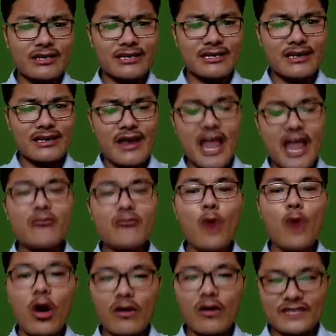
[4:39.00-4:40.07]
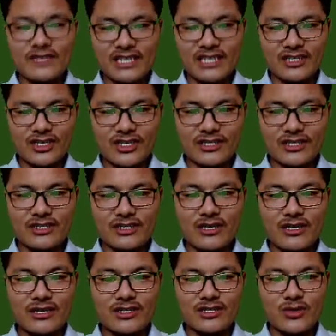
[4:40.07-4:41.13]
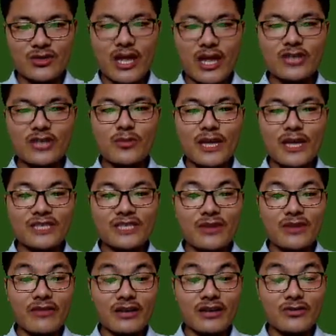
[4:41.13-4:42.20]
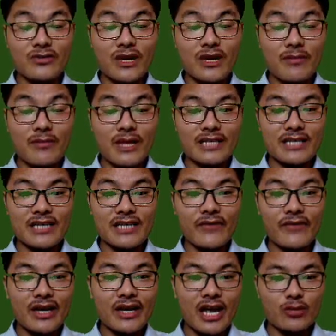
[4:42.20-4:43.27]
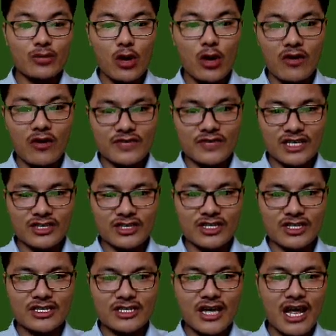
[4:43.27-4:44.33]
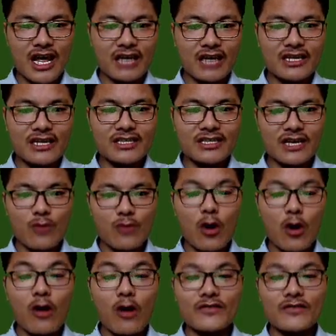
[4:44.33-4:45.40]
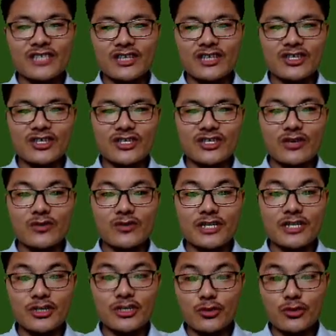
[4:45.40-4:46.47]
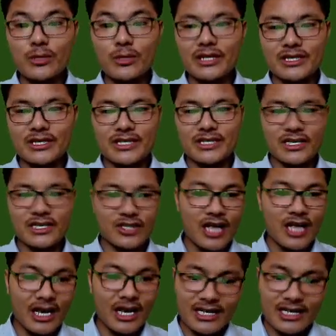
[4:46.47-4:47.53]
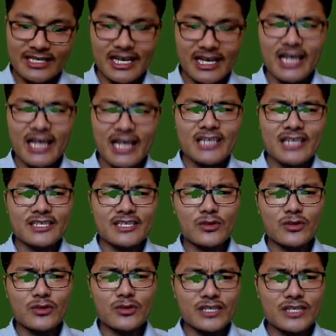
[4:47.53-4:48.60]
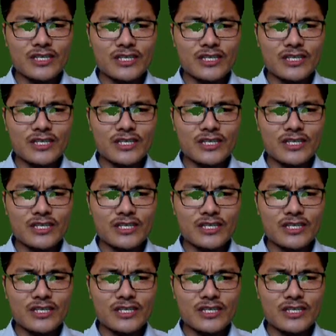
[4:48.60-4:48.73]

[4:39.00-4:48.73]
network of structures. So endoplasmic reticulum is having network of structures, and these network of structures are usually tubular in structure. Let's see, suppose this is